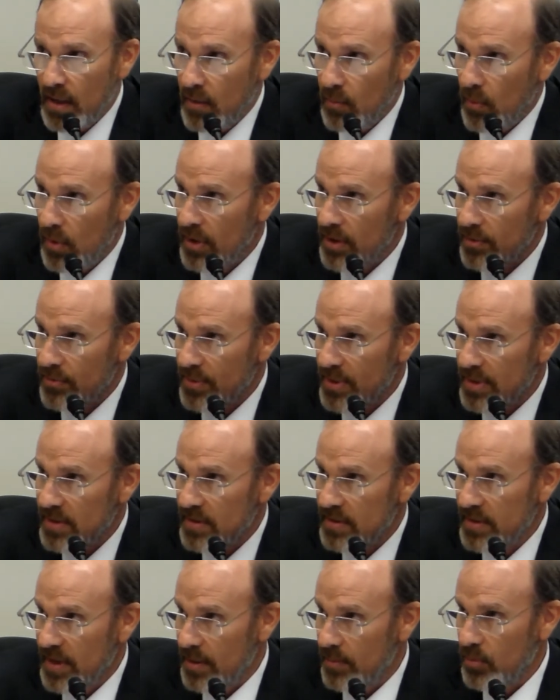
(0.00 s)
And one of the
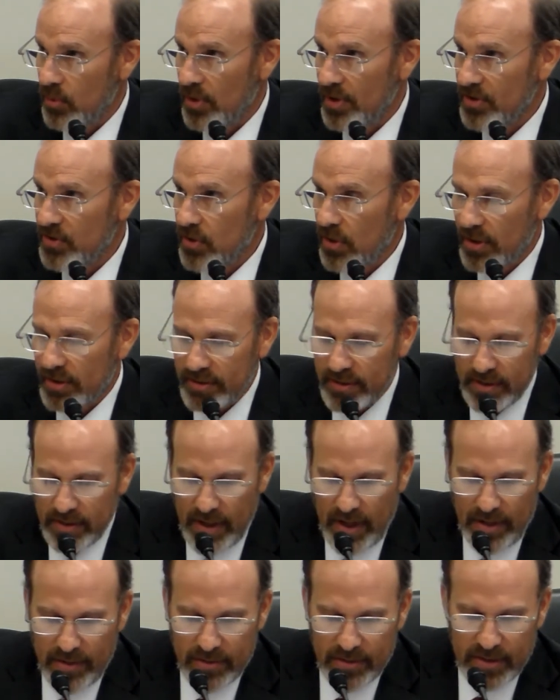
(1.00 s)
reasons that brought us all
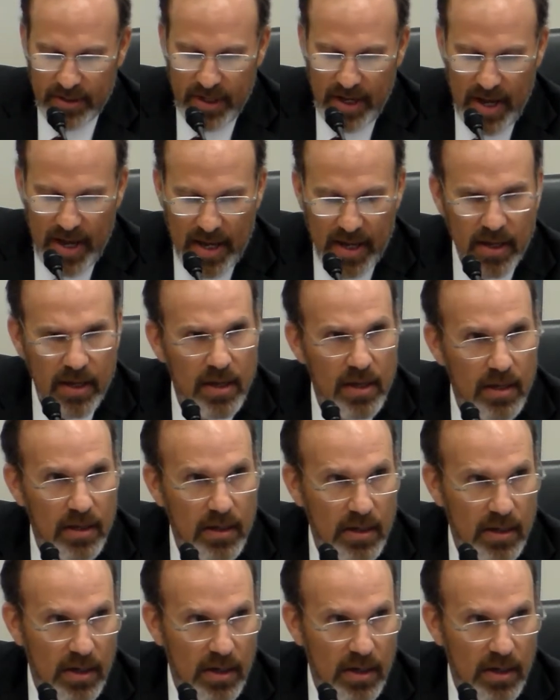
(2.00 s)
together today